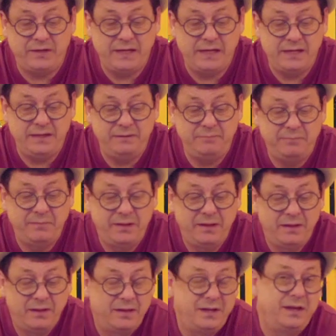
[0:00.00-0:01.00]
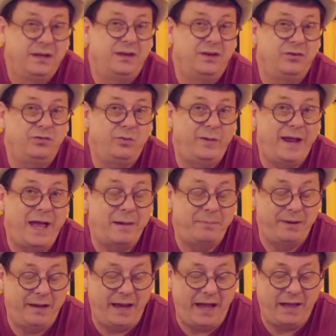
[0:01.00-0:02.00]
king. Here's what
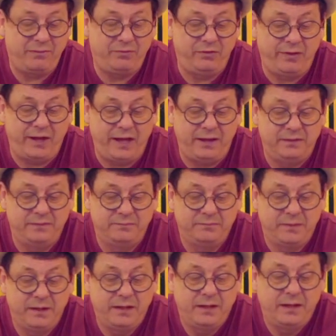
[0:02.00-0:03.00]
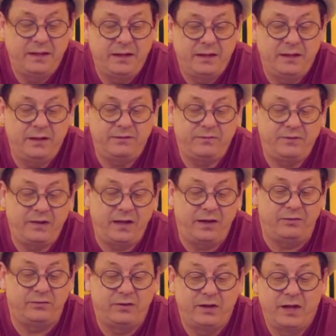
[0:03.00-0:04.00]
happened after that. It
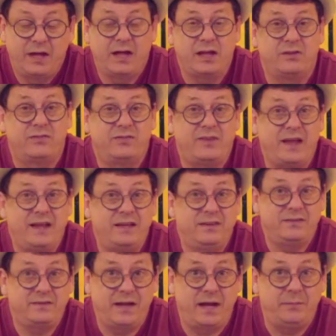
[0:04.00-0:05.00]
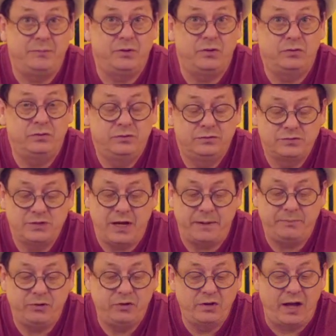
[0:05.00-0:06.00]
says in 2 Samuel
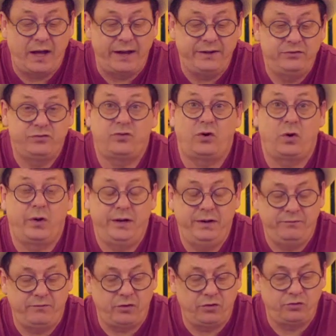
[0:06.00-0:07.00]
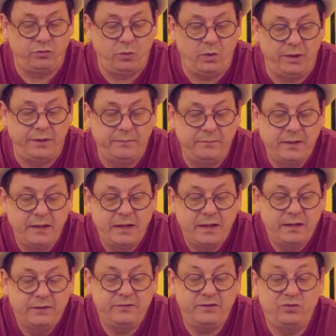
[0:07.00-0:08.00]
chapter 9, starting in verse 1. It
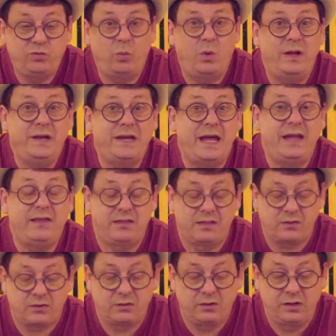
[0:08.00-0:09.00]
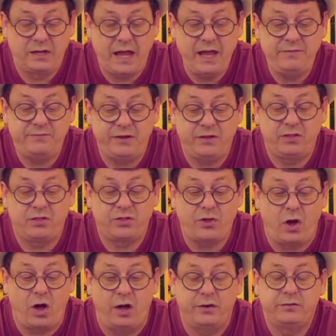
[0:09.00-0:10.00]
says, one day David
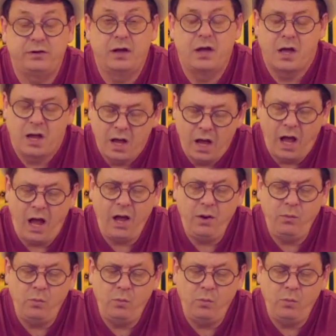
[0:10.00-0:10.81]
thought, I